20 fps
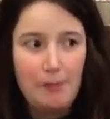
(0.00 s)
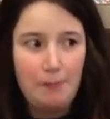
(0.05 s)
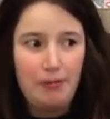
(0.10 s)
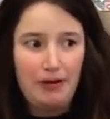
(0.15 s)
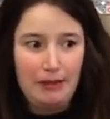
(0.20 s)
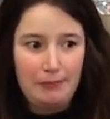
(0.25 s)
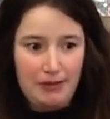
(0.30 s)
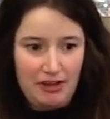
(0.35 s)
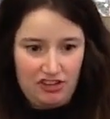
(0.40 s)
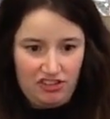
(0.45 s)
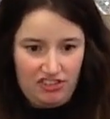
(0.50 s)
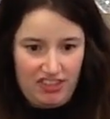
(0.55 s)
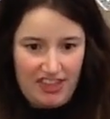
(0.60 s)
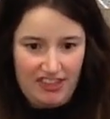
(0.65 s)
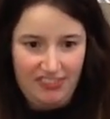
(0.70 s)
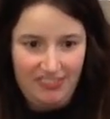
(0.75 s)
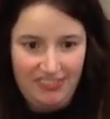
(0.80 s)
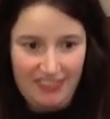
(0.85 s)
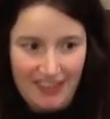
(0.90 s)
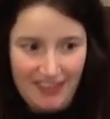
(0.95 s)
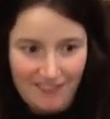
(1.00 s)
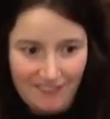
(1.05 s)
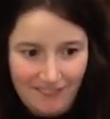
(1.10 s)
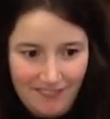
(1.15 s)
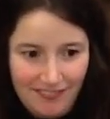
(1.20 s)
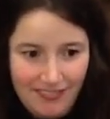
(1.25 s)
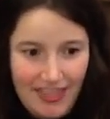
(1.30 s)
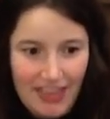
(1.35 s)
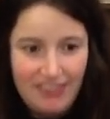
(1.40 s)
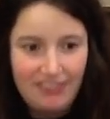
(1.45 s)
pretty much that's
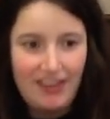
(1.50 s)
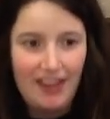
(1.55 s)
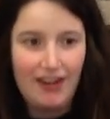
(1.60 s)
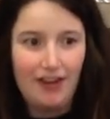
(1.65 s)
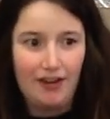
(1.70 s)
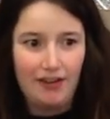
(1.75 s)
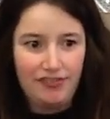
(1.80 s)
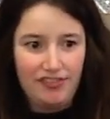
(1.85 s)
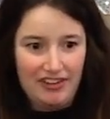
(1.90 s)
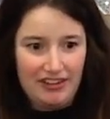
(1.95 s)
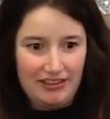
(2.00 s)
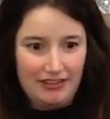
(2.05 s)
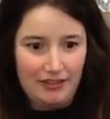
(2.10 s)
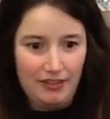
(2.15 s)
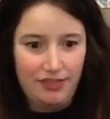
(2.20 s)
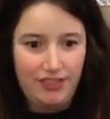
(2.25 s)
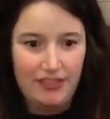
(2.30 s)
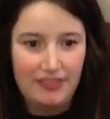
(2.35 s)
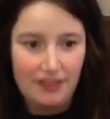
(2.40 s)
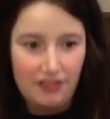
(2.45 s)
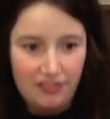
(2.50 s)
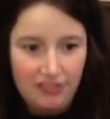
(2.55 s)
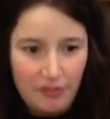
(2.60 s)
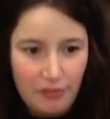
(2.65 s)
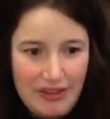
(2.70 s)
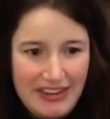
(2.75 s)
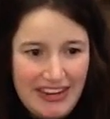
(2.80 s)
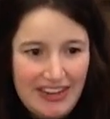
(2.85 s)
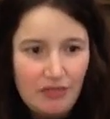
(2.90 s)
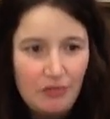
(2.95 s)
kind of our funny little thing there. So
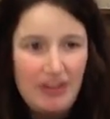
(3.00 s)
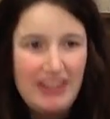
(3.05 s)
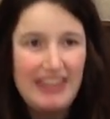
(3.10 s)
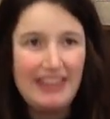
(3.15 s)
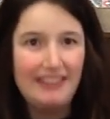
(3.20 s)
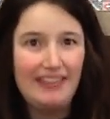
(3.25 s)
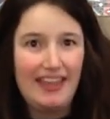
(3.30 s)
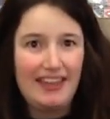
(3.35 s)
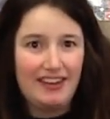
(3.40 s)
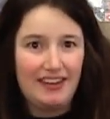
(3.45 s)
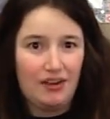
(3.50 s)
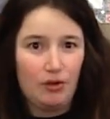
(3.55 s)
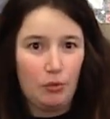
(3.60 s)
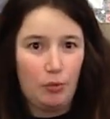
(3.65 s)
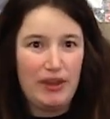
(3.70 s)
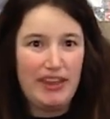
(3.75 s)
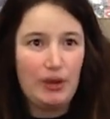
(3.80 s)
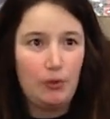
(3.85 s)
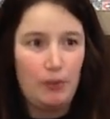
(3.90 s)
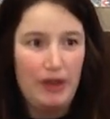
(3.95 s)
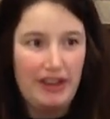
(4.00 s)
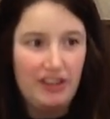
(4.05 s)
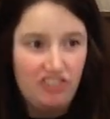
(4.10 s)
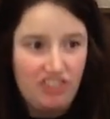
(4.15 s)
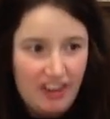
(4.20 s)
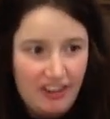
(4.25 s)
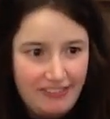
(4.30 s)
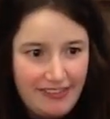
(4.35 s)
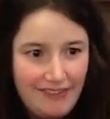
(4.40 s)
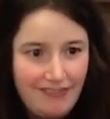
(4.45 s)
we get WIC
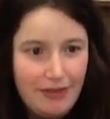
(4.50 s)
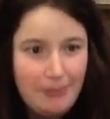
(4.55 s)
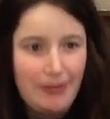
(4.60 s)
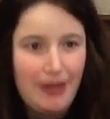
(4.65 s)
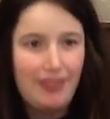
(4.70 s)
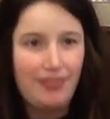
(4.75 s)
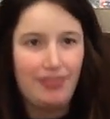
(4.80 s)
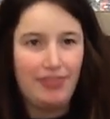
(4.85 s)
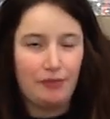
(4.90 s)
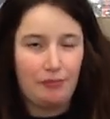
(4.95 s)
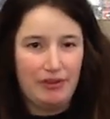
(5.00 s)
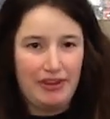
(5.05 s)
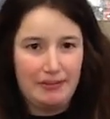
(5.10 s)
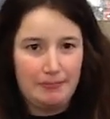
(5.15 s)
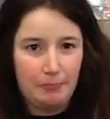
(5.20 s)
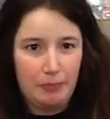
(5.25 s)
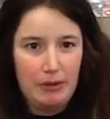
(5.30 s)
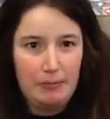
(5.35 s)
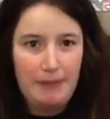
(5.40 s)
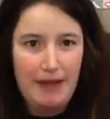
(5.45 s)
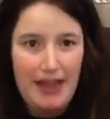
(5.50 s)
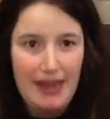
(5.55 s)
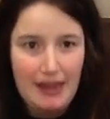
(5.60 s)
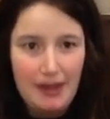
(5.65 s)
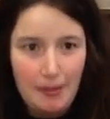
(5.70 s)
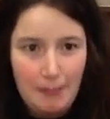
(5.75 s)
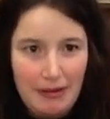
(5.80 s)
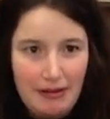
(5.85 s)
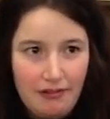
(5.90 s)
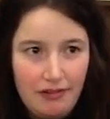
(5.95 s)
checks every month, and we buy
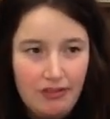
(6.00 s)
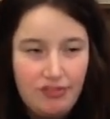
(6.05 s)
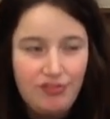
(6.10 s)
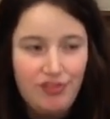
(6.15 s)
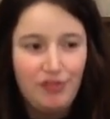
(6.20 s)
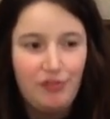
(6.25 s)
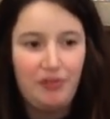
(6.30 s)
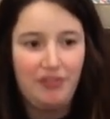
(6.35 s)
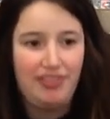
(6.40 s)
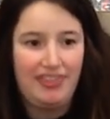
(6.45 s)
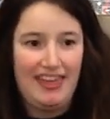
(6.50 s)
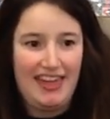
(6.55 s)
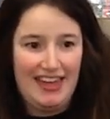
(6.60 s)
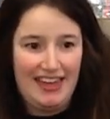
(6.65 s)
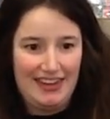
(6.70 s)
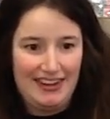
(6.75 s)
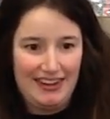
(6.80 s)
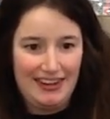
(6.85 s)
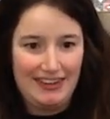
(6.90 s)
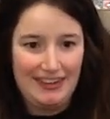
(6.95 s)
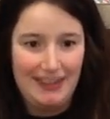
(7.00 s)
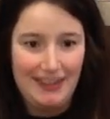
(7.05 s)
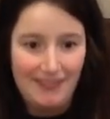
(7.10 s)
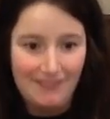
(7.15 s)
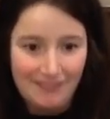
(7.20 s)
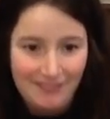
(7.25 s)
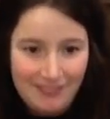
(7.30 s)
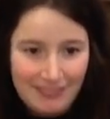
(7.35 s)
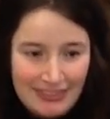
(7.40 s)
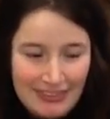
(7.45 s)
Amira's food with that,
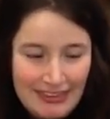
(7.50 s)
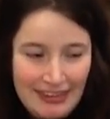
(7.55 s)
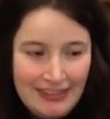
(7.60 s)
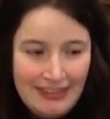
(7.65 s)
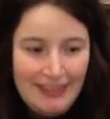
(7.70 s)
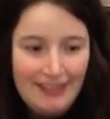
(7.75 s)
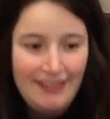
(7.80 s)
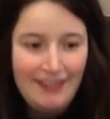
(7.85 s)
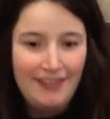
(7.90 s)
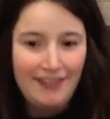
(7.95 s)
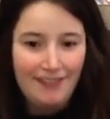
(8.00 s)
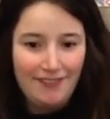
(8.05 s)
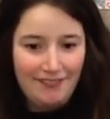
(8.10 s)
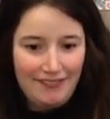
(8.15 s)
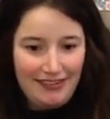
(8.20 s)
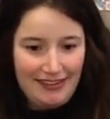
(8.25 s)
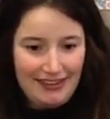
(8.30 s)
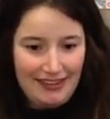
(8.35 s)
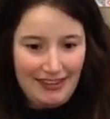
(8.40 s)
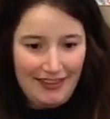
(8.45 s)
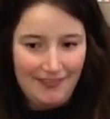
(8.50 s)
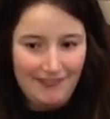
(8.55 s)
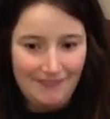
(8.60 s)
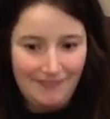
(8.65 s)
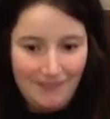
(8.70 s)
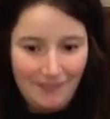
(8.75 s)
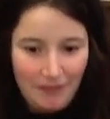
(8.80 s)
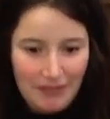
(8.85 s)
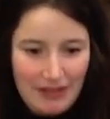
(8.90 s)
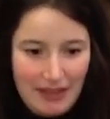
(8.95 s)
and
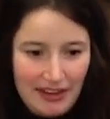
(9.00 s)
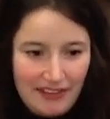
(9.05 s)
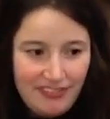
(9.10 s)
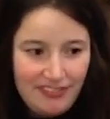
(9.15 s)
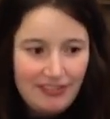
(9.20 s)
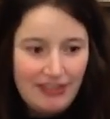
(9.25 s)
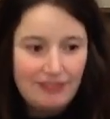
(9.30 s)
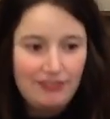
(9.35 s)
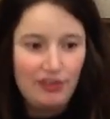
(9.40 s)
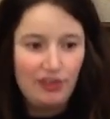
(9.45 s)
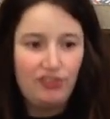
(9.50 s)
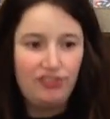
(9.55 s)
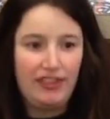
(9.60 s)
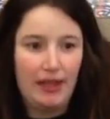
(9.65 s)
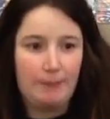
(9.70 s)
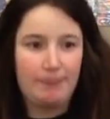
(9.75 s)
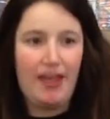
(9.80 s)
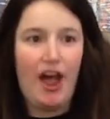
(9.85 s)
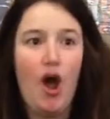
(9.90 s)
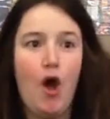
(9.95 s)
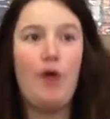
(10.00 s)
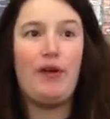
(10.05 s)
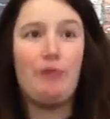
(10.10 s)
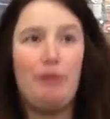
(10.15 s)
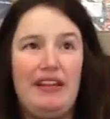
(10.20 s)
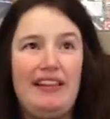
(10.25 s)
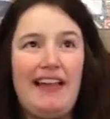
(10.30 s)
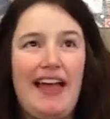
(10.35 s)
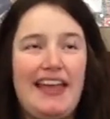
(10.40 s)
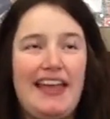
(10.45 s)
we also get food stamps. Oh,
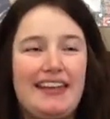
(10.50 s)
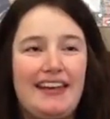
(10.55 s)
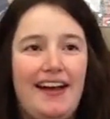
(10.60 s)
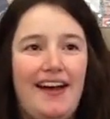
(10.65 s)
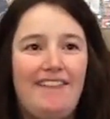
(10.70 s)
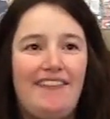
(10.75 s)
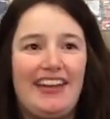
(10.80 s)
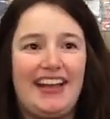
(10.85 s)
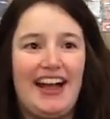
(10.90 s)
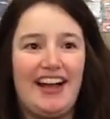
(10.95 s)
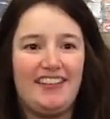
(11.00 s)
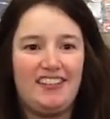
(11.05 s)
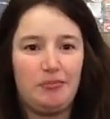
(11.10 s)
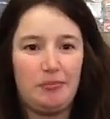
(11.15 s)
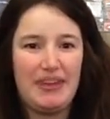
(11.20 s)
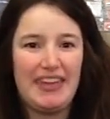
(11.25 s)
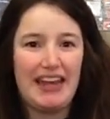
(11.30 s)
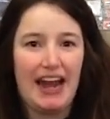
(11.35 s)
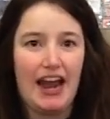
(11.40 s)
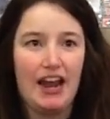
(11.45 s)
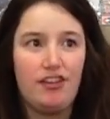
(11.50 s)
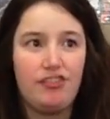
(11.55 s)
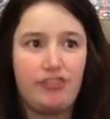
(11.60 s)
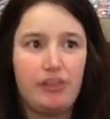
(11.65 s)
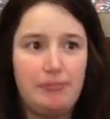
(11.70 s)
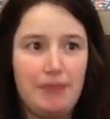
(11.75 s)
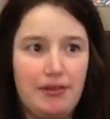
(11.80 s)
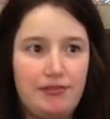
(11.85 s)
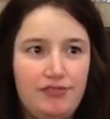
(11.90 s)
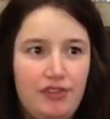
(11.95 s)
and oh my gosh, we get ice
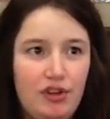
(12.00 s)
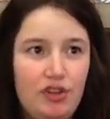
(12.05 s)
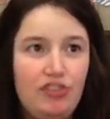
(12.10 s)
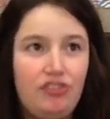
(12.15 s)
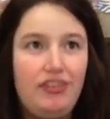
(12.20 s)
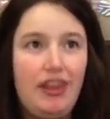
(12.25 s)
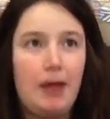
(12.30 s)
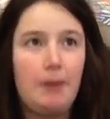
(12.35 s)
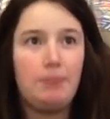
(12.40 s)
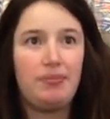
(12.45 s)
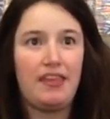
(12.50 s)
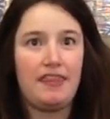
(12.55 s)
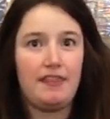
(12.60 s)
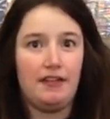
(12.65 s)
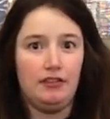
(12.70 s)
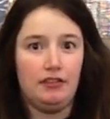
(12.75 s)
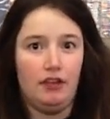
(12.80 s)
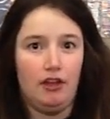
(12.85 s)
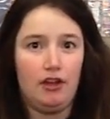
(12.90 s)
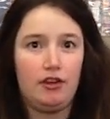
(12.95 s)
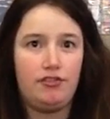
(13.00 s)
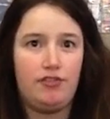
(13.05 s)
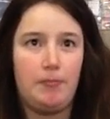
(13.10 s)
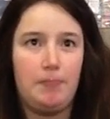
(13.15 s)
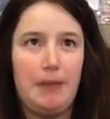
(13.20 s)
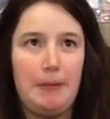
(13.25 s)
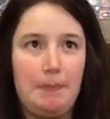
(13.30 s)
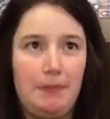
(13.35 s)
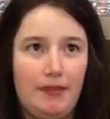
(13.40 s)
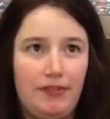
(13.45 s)
cream on food stamps, and the look from
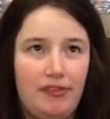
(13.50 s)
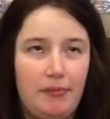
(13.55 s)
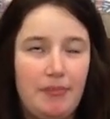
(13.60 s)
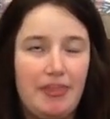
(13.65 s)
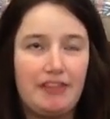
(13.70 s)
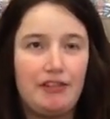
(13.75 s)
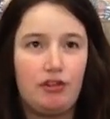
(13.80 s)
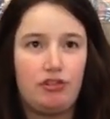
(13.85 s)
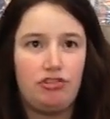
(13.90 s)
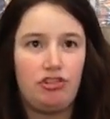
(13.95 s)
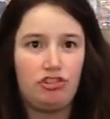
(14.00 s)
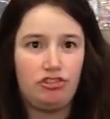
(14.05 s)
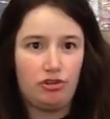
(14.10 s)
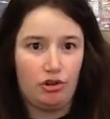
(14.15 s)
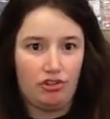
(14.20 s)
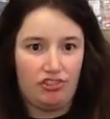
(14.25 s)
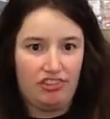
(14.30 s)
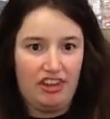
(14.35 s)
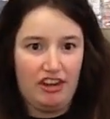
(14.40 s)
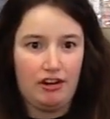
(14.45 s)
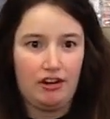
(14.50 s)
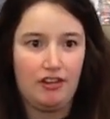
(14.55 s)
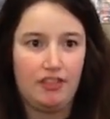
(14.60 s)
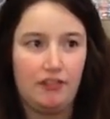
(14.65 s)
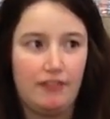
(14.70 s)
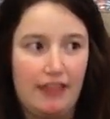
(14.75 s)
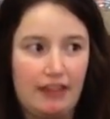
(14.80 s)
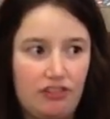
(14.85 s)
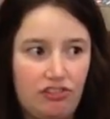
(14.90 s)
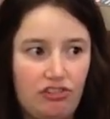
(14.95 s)
people in some of the grocery stores here,
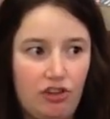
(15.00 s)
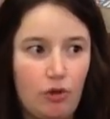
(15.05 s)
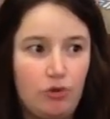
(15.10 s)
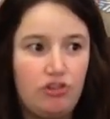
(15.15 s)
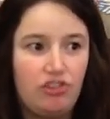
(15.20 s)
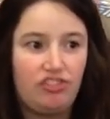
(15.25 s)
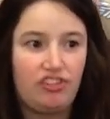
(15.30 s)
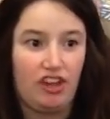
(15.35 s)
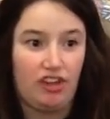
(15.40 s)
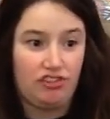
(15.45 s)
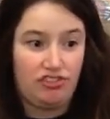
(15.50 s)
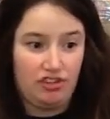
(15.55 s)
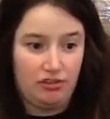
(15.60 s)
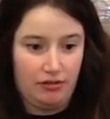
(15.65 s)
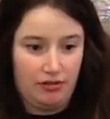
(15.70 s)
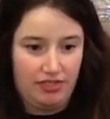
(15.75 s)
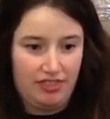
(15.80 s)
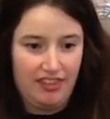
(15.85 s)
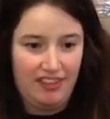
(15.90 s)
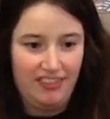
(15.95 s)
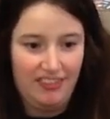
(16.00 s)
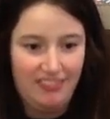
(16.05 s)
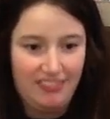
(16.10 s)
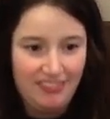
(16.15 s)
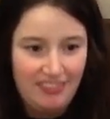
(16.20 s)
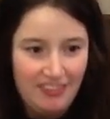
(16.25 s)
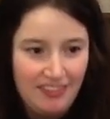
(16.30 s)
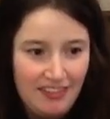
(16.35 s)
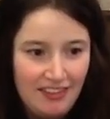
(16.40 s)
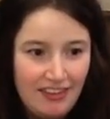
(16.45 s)
they're like so disgusted with
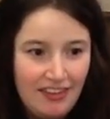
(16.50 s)
us.